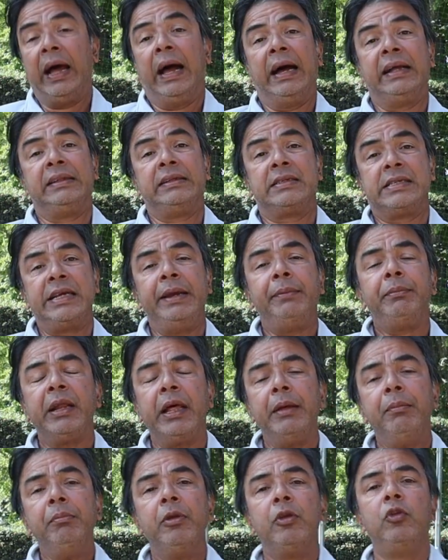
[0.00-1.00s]
At the same
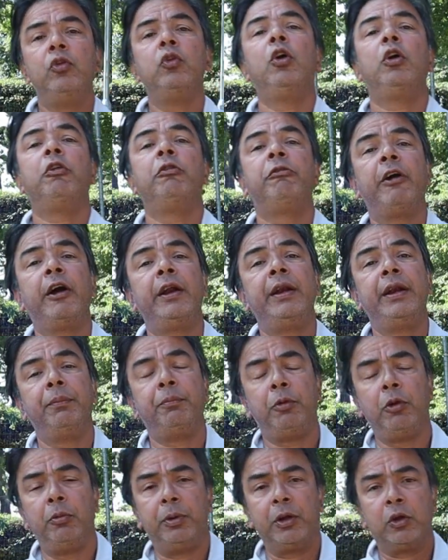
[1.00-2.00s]
time, you got to find a
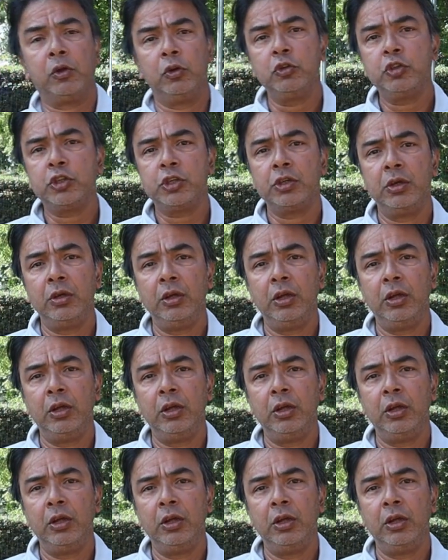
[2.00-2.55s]
proper coach,